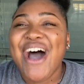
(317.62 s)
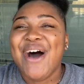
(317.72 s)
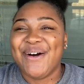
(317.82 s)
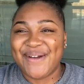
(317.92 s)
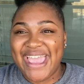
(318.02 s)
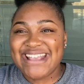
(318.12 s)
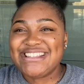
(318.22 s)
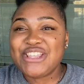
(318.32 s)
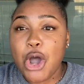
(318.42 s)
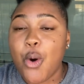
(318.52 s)
Okay,
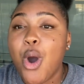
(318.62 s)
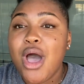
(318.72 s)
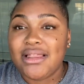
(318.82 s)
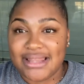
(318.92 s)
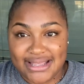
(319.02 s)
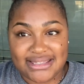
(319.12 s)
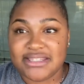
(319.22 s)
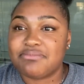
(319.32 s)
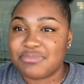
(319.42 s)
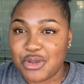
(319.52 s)
so let's
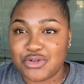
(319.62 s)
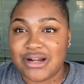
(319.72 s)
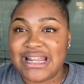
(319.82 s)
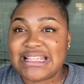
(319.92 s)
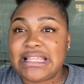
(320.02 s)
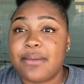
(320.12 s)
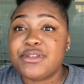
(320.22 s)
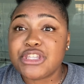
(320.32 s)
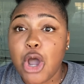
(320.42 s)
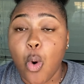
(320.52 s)
go to our next step.
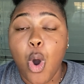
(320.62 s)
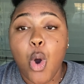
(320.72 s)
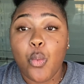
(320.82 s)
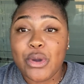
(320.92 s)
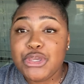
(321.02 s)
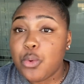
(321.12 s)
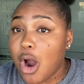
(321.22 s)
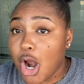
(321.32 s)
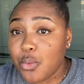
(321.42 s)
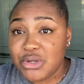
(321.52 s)
So when you
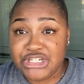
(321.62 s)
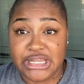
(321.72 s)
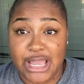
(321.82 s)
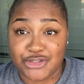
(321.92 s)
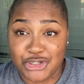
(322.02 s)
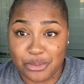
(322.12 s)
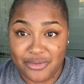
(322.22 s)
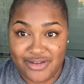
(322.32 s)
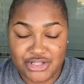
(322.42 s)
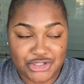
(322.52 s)
are reaching out to your
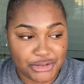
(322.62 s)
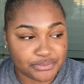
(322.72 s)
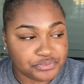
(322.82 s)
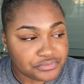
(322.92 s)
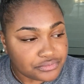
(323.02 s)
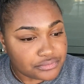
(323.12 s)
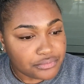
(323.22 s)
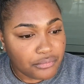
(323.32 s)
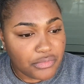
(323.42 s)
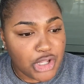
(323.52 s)
professor,
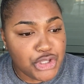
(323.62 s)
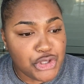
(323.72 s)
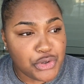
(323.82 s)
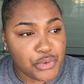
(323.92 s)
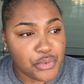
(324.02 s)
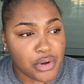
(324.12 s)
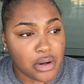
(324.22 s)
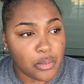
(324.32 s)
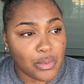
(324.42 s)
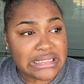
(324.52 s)
you
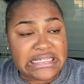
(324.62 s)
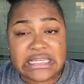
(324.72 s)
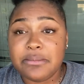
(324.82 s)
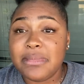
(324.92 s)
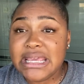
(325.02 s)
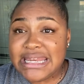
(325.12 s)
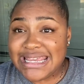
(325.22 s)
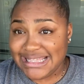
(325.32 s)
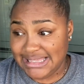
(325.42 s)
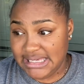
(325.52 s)
want to
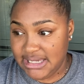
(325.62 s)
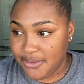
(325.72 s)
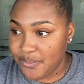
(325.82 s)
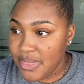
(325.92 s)
immediately